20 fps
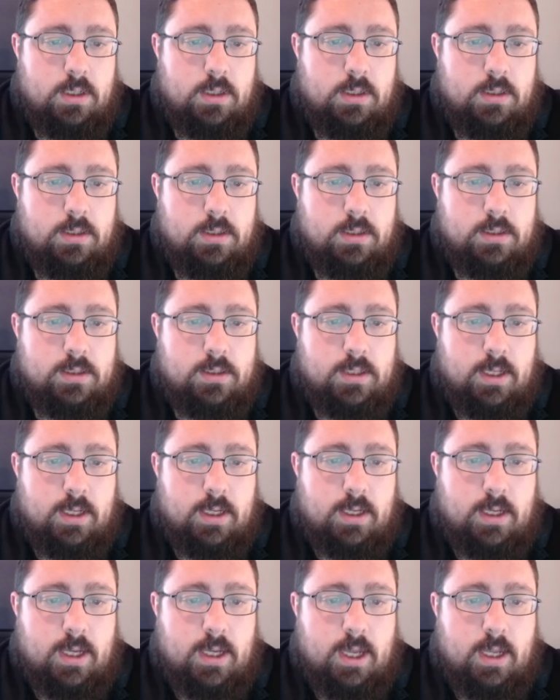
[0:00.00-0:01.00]
looks like I
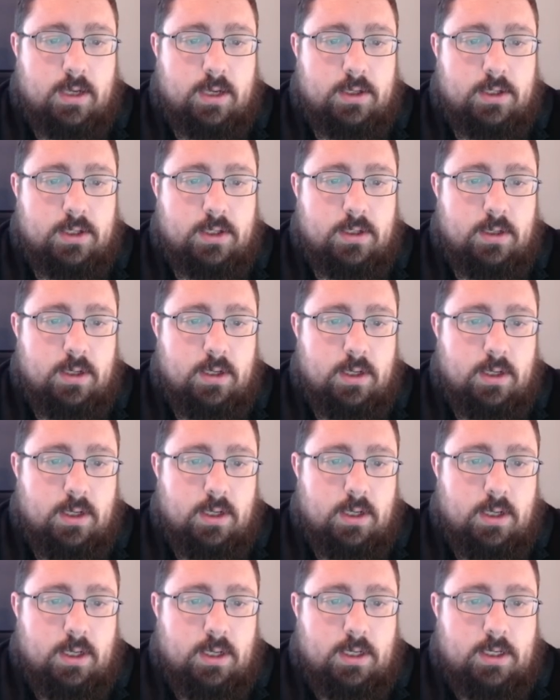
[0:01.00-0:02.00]
got
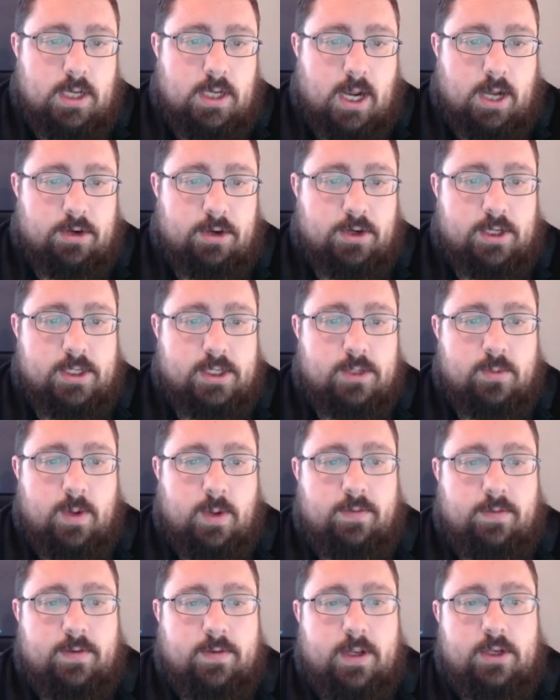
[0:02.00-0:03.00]
DeAndre
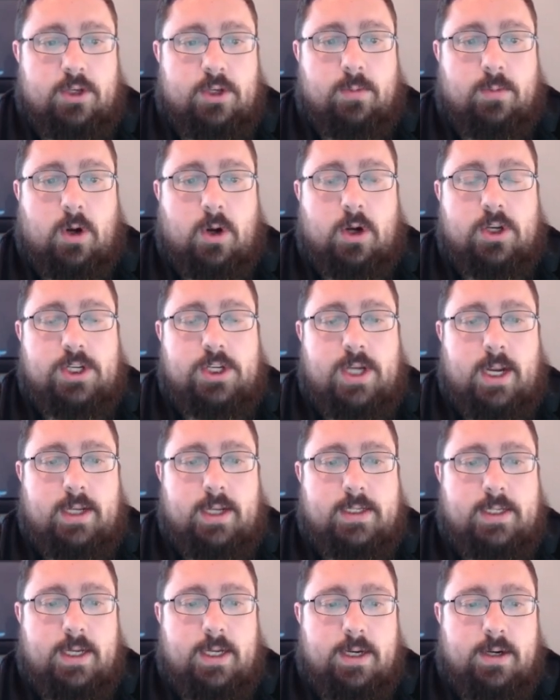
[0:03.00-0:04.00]
Swift and Jamar Chase
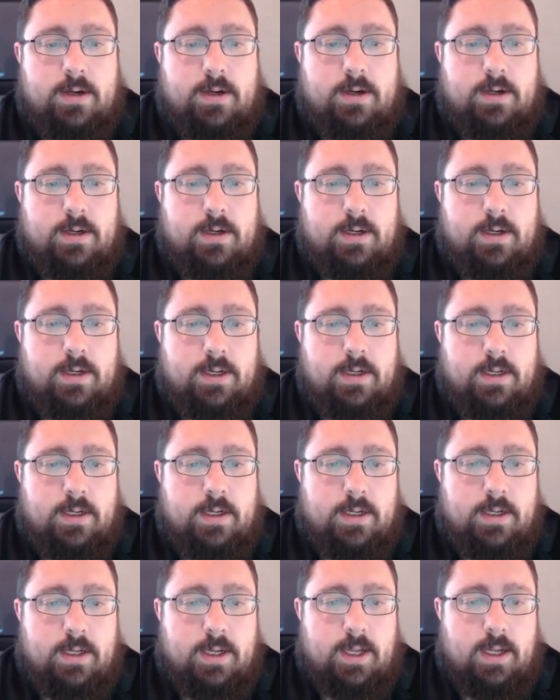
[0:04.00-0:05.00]
here,
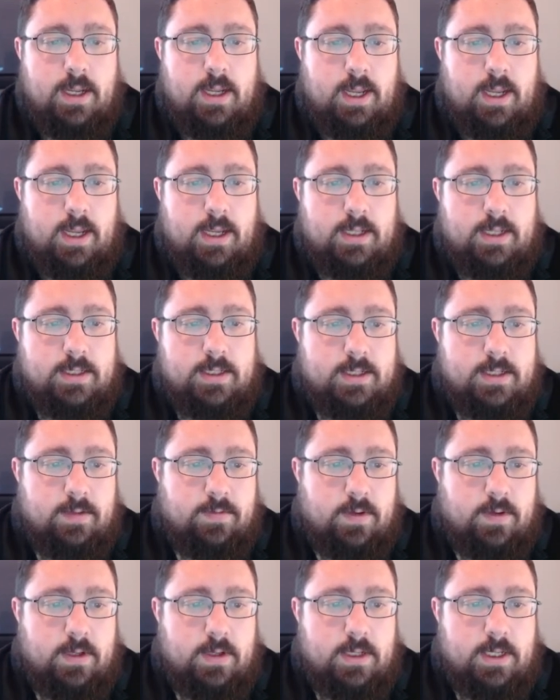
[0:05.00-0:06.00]
and
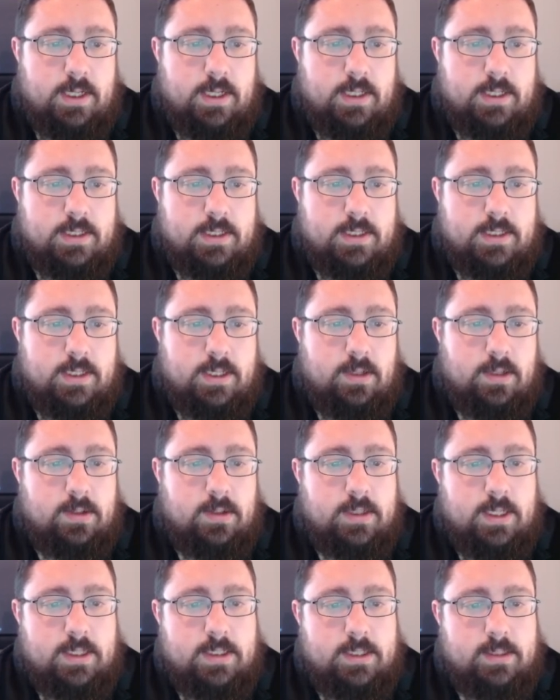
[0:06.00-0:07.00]
Stephon Diggs.
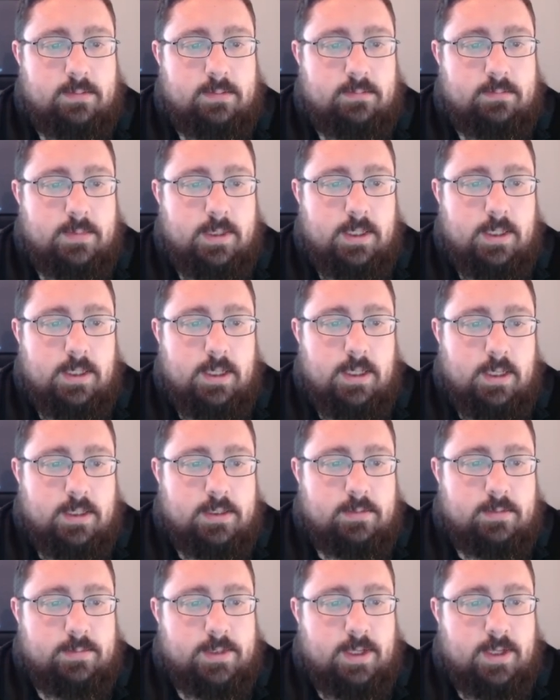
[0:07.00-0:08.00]
There's some
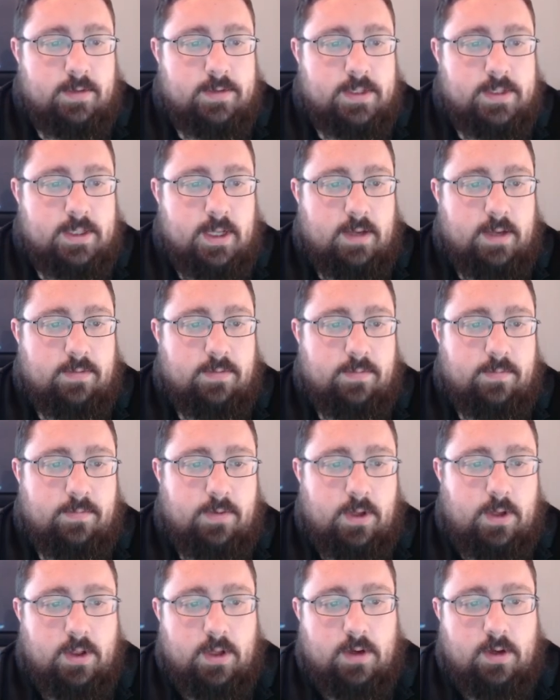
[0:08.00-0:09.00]
tough stuff. You
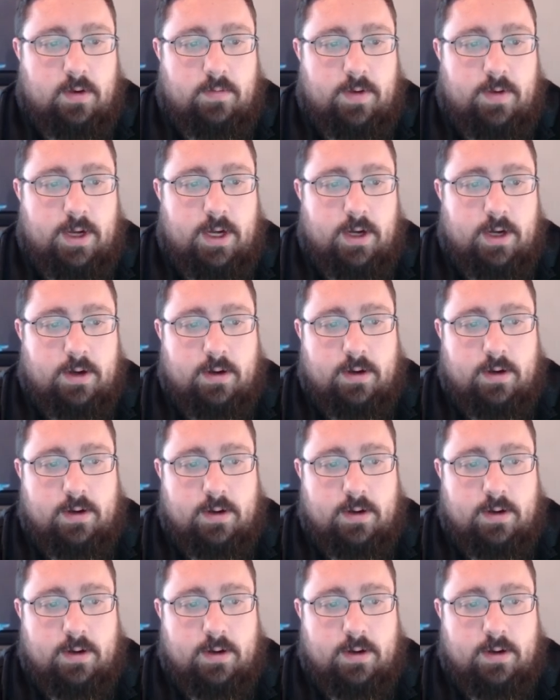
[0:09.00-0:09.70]
look over here,